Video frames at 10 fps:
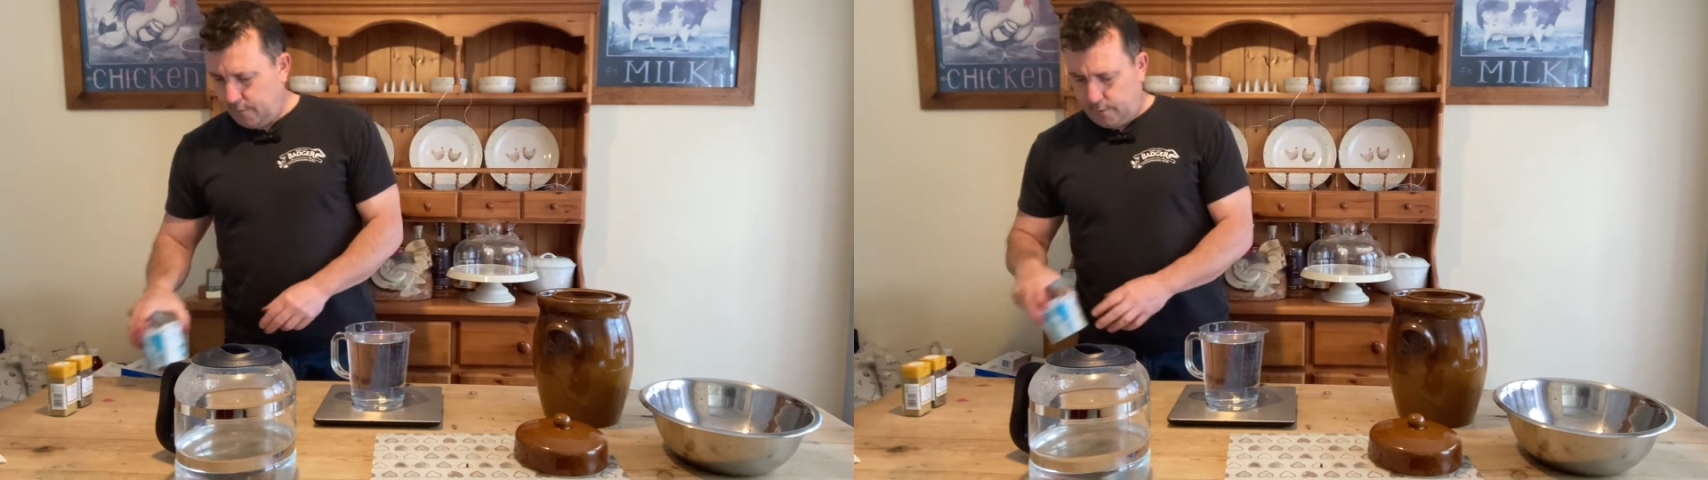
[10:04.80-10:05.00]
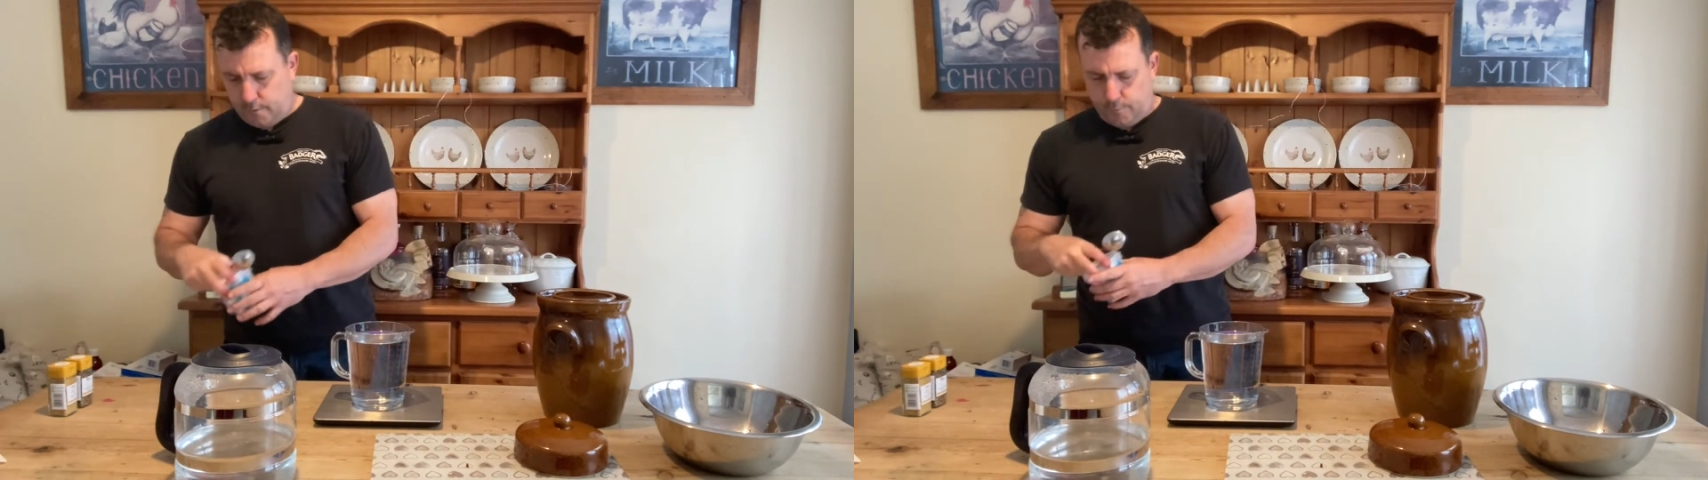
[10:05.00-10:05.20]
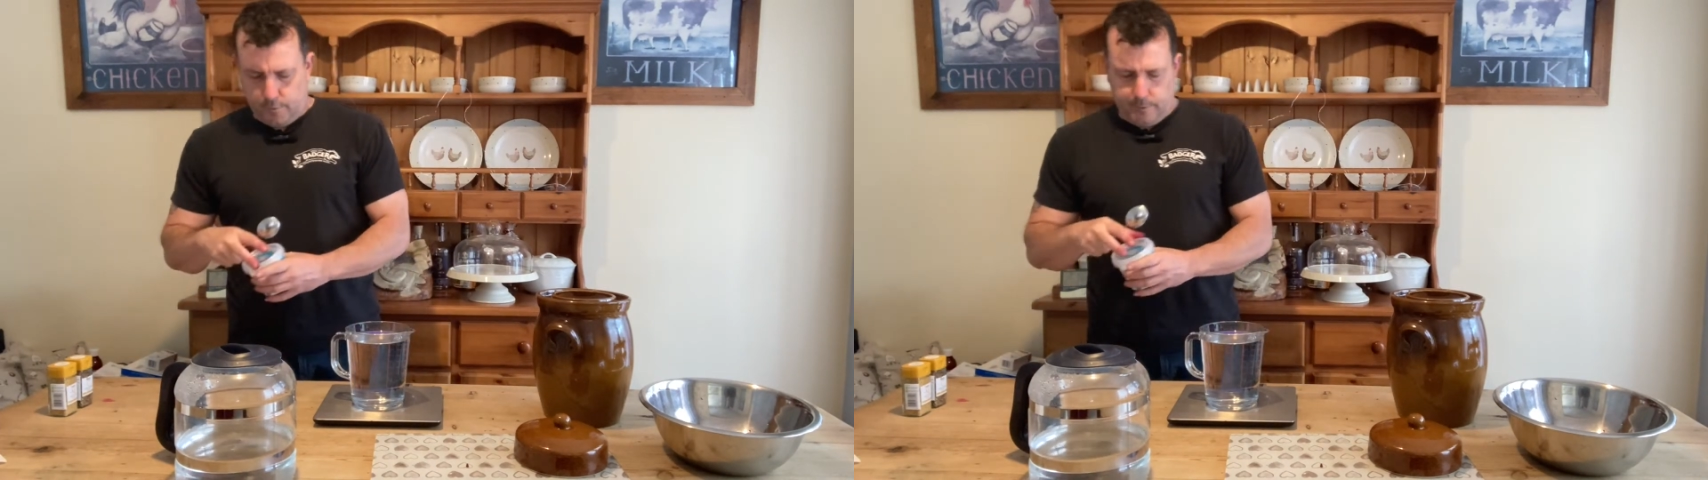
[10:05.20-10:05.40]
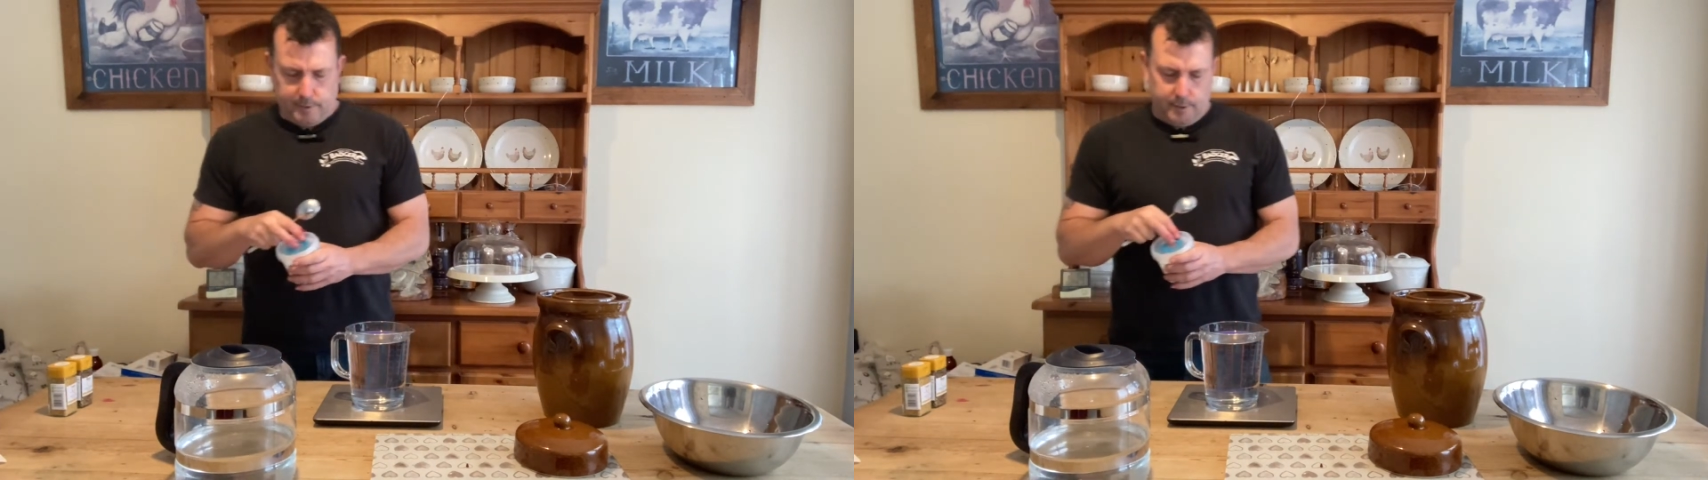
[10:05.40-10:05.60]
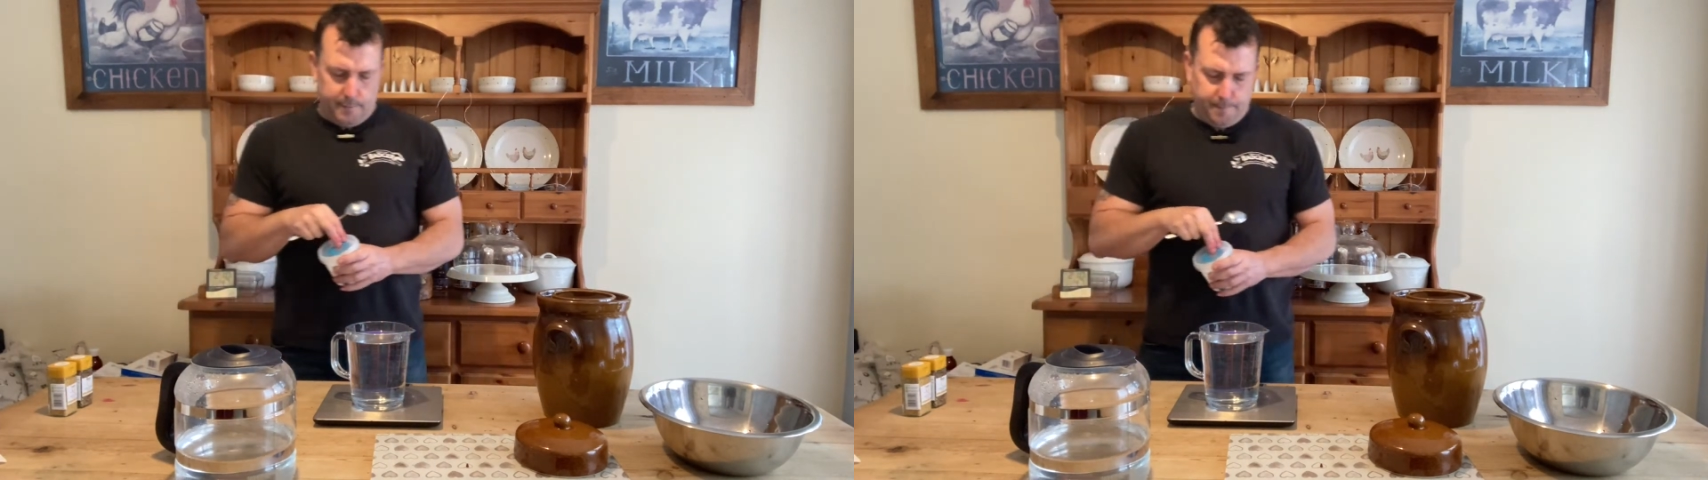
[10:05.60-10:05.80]
So I'm
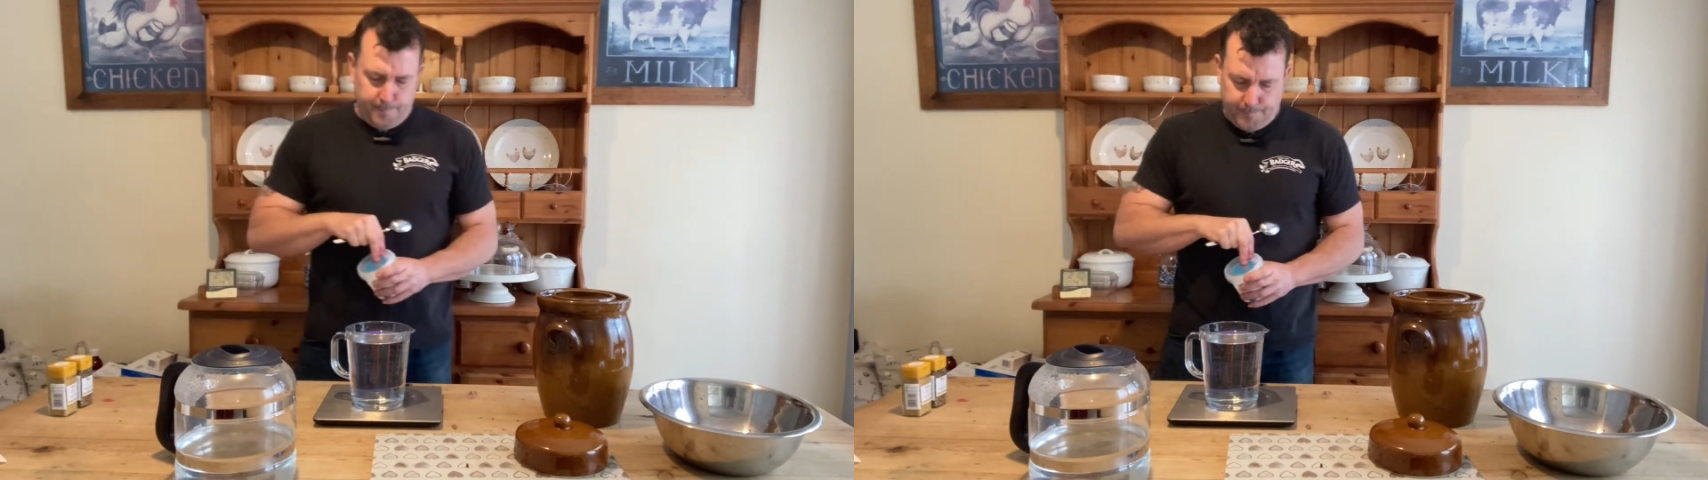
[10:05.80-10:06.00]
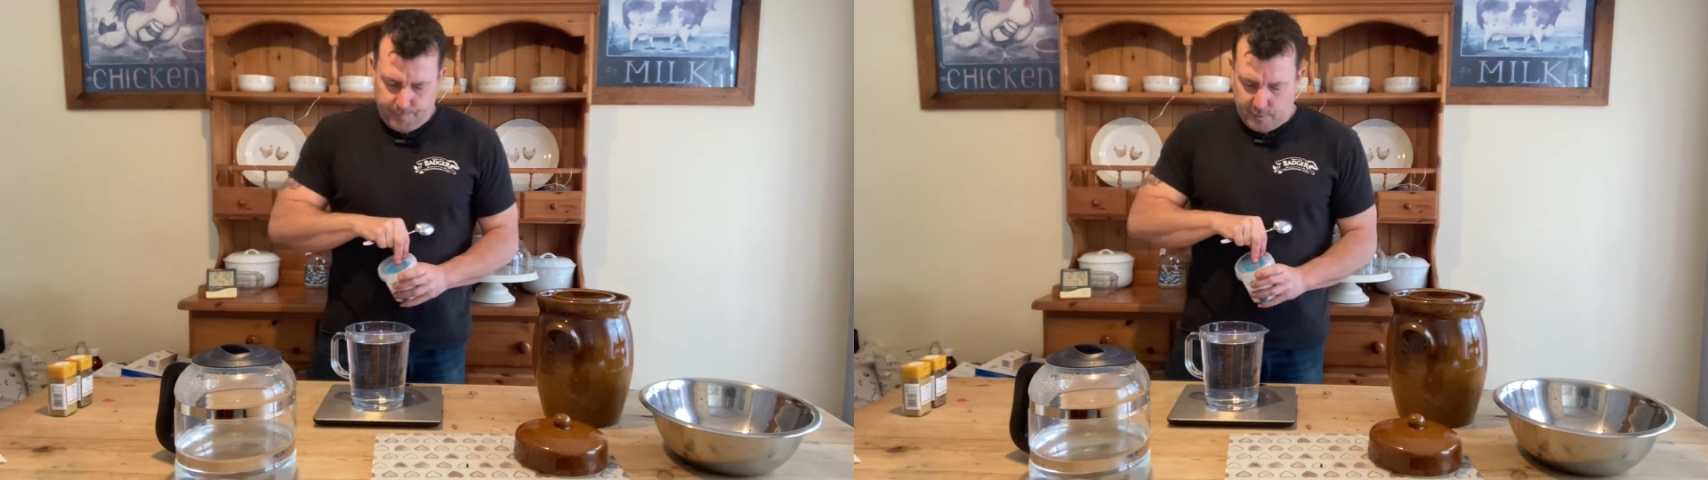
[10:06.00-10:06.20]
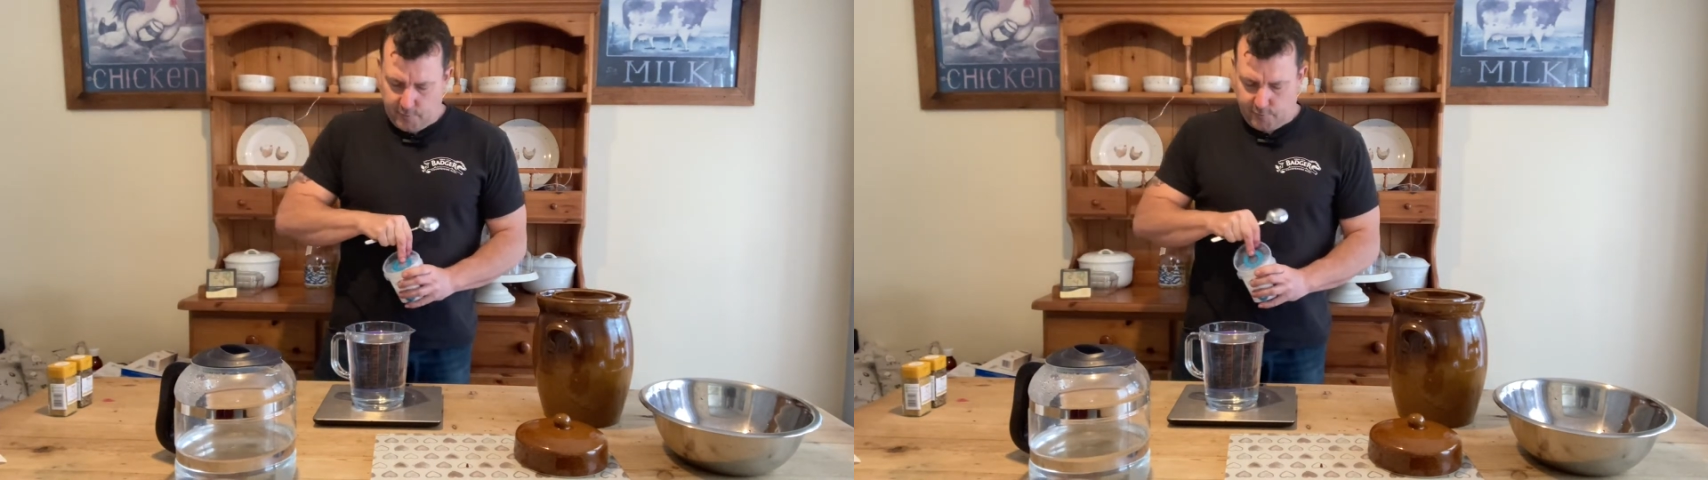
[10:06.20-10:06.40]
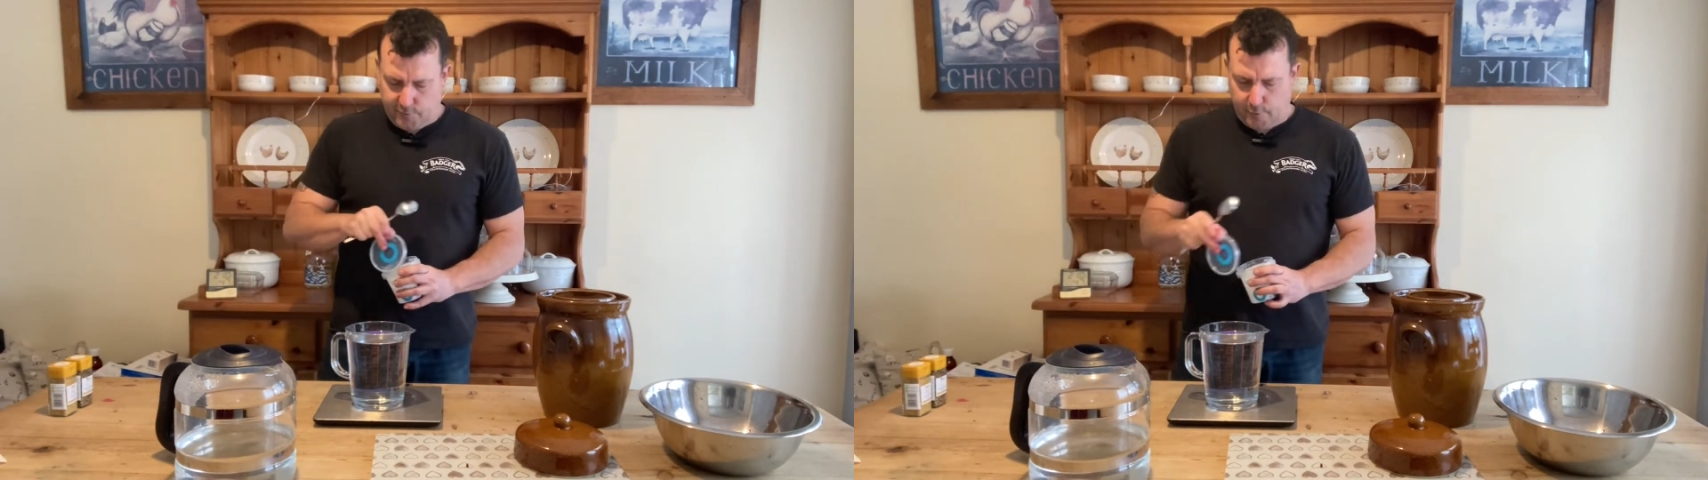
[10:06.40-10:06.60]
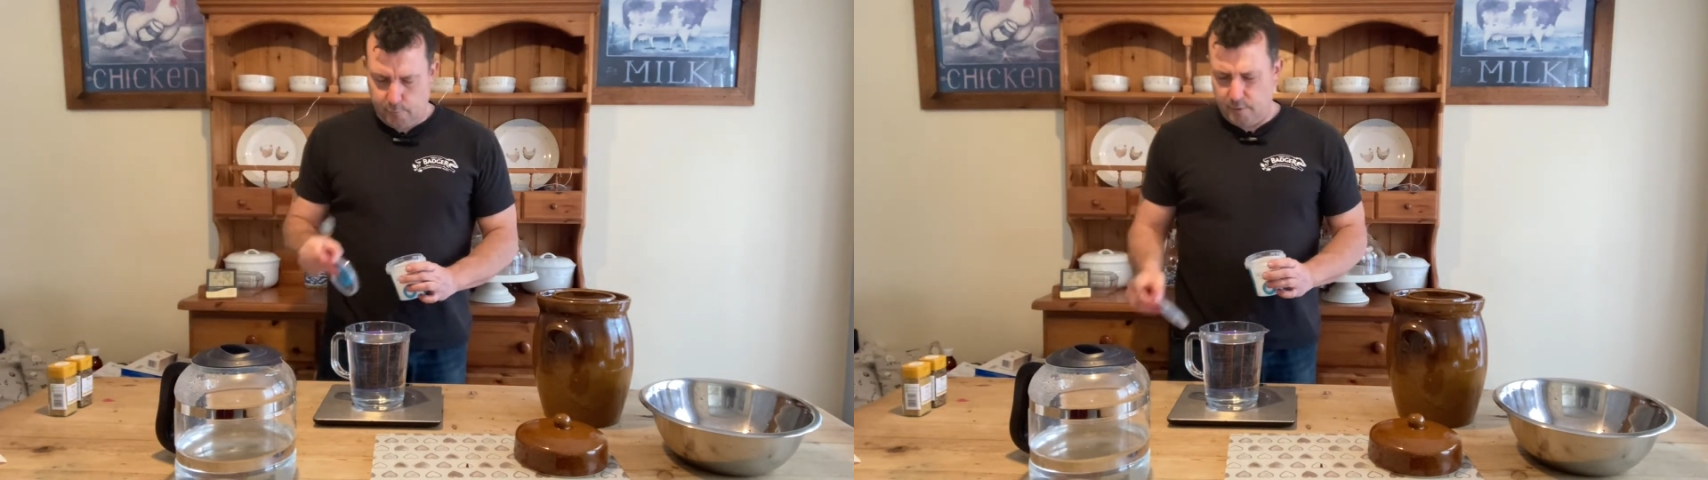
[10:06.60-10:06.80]
doing
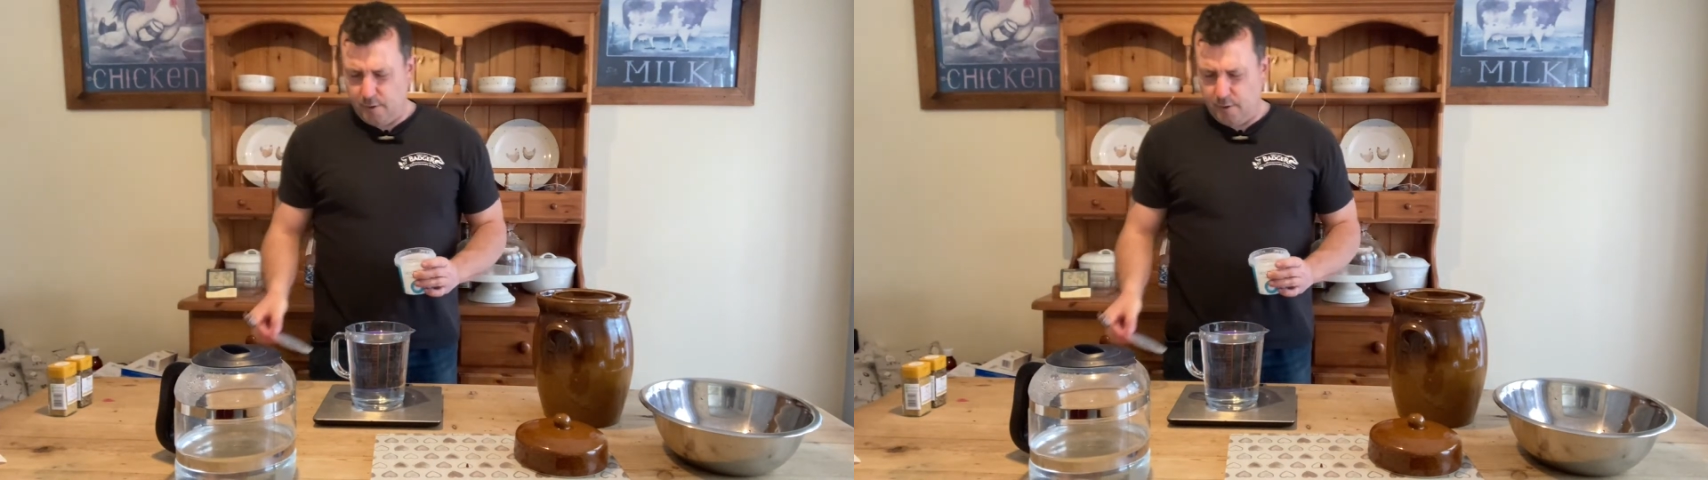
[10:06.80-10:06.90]
salt